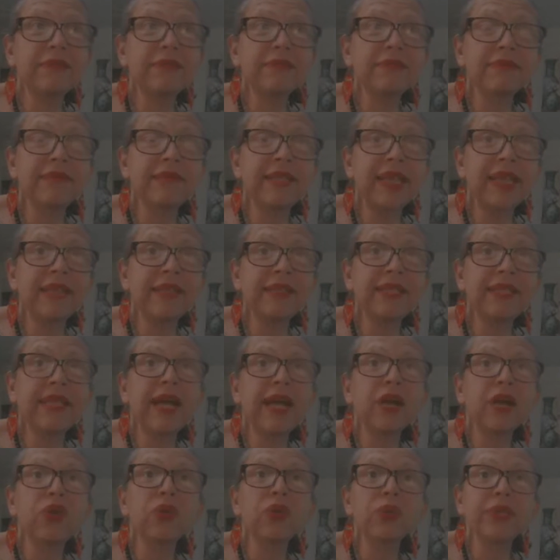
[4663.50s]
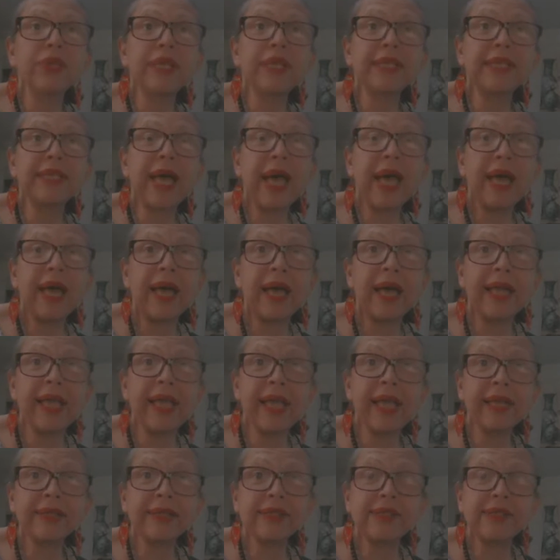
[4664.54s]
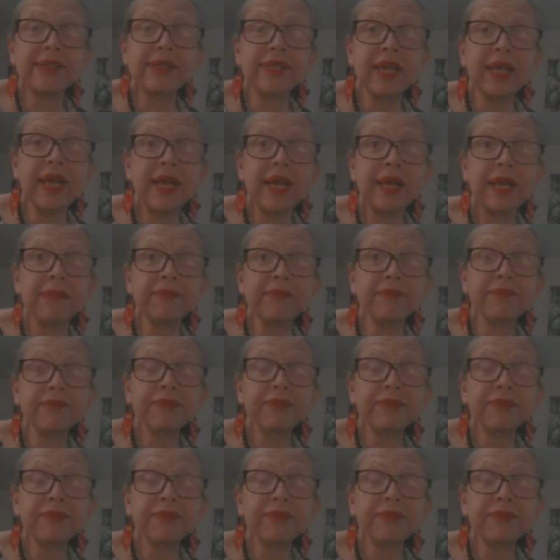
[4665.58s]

They did a coup d'état against um,